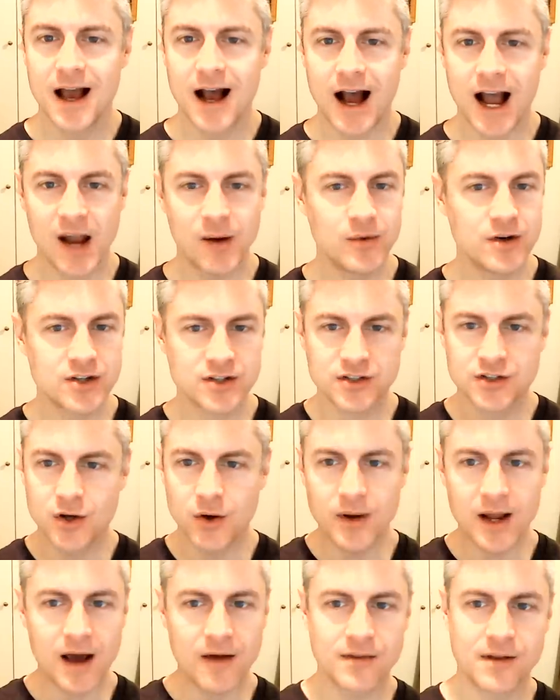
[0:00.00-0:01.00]
I would just go
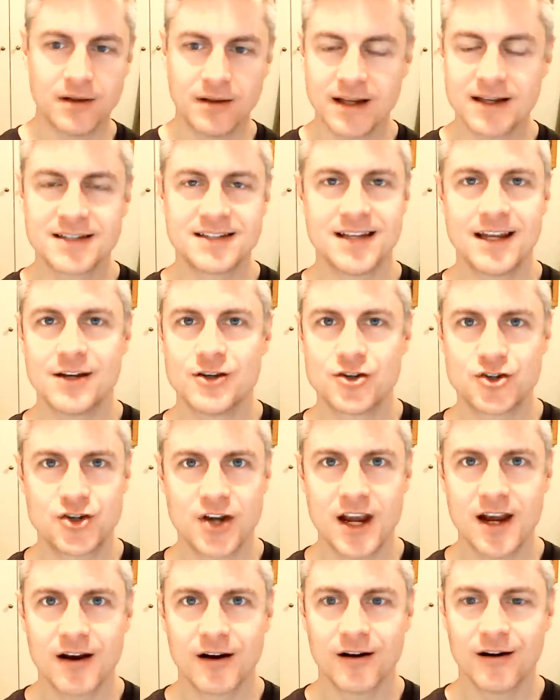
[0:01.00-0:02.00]
down the list and
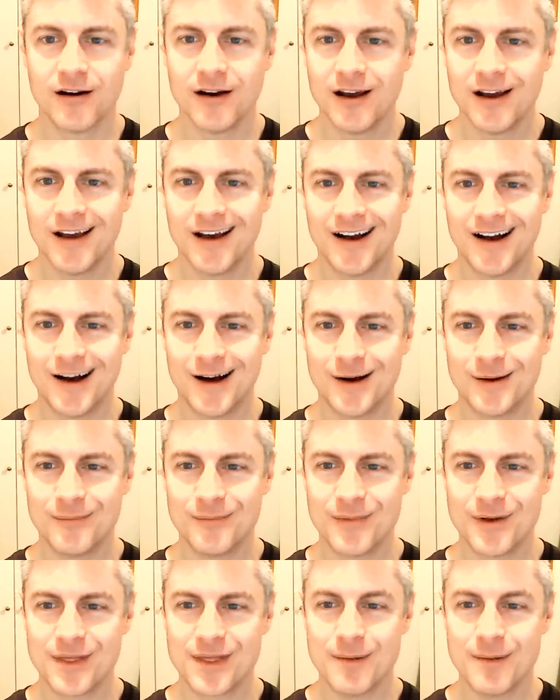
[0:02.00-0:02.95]
share Um,